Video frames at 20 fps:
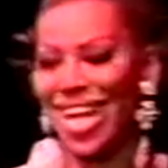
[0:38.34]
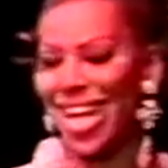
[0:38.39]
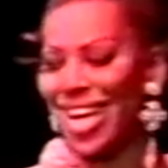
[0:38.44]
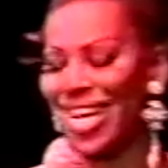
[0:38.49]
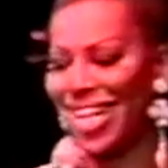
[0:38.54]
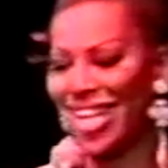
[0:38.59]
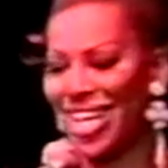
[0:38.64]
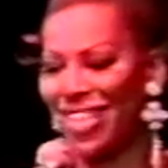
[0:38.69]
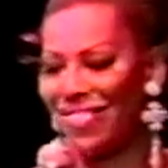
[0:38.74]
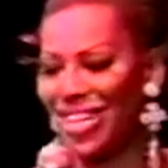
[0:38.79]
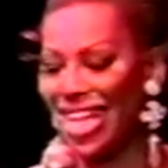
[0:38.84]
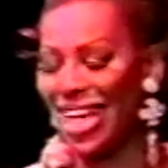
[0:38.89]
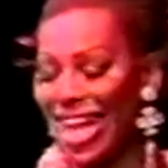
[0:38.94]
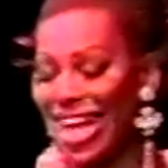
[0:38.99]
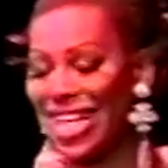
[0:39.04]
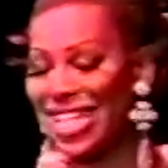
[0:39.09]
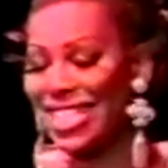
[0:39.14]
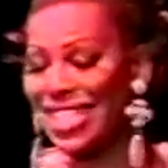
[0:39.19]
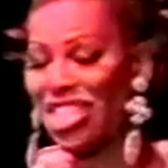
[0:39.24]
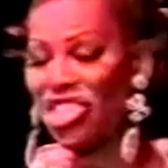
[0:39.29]
Good evening,
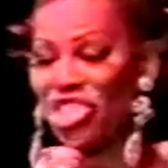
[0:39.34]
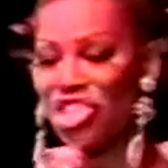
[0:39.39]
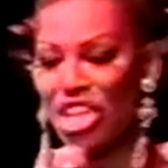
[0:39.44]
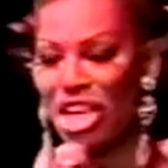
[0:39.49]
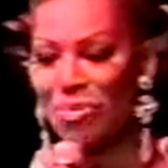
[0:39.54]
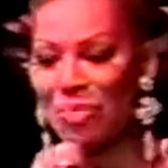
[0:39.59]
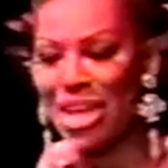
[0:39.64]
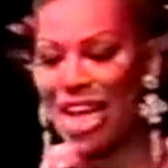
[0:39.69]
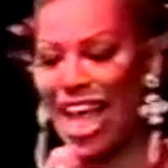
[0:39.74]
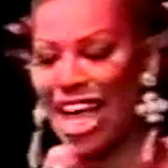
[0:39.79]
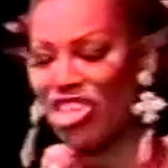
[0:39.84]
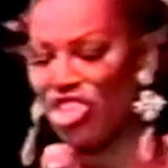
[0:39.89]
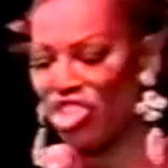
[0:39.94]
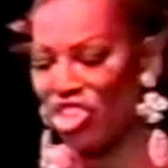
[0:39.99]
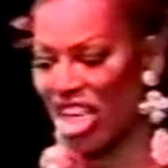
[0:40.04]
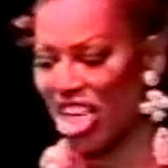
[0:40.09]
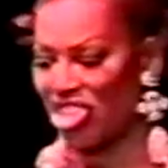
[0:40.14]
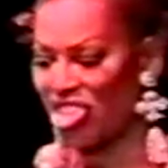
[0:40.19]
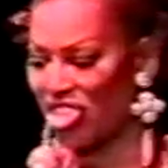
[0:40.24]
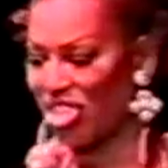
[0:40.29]
ladies and gentlemen, and
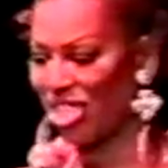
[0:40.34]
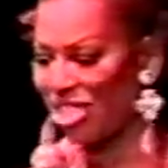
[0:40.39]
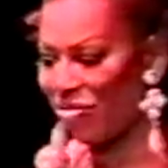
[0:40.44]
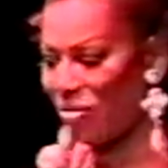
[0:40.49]
judges.